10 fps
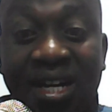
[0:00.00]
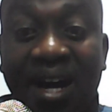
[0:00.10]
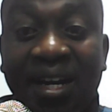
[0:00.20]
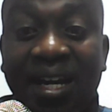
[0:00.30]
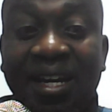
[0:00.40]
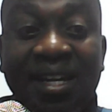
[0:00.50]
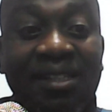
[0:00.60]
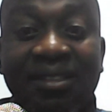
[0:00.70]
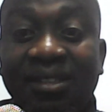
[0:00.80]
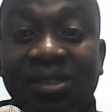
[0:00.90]
done any,
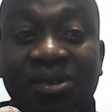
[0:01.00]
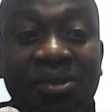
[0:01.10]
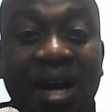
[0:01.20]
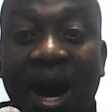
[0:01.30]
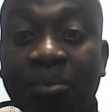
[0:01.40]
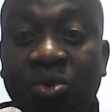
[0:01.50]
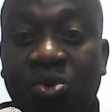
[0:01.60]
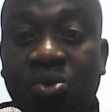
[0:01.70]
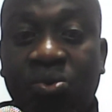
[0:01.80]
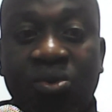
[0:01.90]
you know, harm
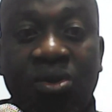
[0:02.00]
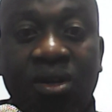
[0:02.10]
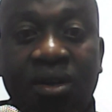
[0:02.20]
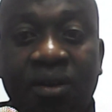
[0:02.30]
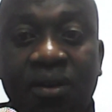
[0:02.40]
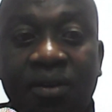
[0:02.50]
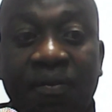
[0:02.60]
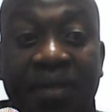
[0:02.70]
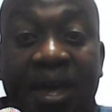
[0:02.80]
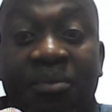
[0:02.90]
to you?
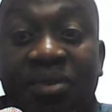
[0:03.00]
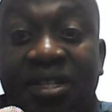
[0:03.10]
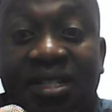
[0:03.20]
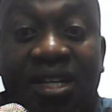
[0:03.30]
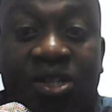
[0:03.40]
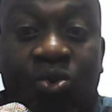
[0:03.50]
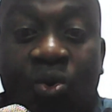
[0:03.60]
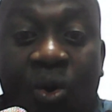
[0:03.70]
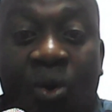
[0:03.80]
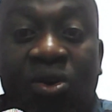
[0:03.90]
Them is just to
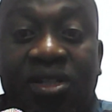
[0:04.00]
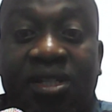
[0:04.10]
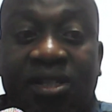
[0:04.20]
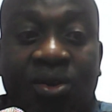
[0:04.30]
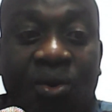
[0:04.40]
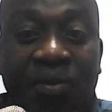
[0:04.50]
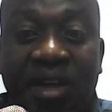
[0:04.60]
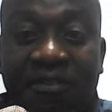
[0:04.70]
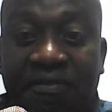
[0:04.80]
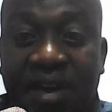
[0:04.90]
hold on
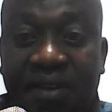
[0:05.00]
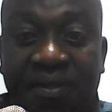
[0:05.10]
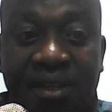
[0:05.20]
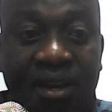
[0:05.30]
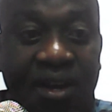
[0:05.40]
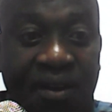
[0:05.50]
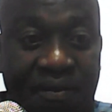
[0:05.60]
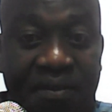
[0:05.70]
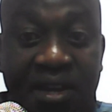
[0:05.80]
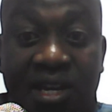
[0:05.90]
their faith.
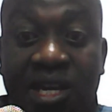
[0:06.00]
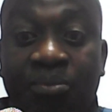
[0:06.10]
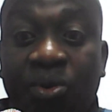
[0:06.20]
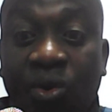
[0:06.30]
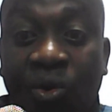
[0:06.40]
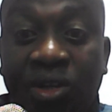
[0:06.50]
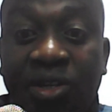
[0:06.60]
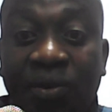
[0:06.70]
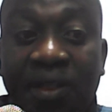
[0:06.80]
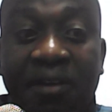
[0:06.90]
They keep on
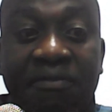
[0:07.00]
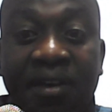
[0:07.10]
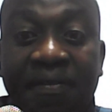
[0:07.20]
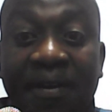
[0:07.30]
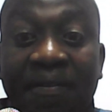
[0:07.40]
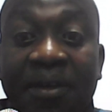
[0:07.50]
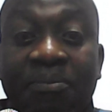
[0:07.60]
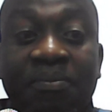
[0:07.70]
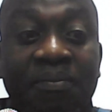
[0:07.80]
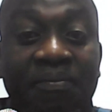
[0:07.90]
holding on their faith and they
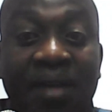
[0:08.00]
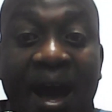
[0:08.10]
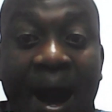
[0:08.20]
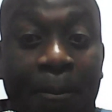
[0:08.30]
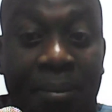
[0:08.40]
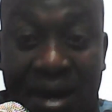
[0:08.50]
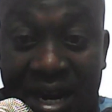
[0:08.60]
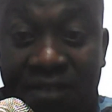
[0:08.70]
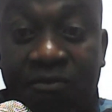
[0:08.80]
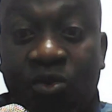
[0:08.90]
are
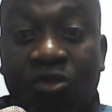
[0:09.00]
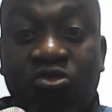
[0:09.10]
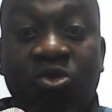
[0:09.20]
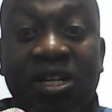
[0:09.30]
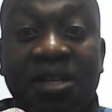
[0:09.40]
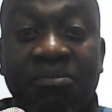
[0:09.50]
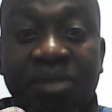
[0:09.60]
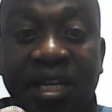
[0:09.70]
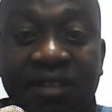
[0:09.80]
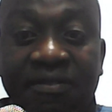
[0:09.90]
prideful of what they
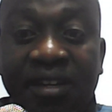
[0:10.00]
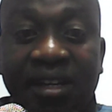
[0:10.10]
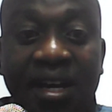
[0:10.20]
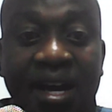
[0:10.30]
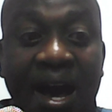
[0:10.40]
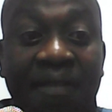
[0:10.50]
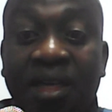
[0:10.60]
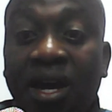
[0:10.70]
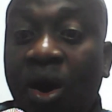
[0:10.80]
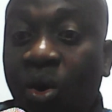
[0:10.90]
believe in and
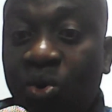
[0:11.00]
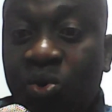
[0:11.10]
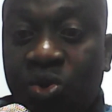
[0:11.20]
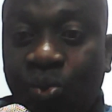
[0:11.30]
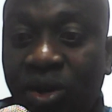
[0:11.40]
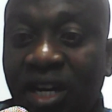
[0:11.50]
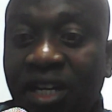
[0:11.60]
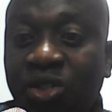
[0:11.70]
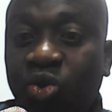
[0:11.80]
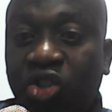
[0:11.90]
they are always
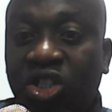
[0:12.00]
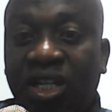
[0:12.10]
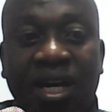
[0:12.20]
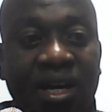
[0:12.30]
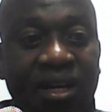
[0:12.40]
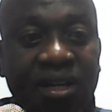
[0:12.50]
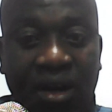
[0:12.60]
willing to share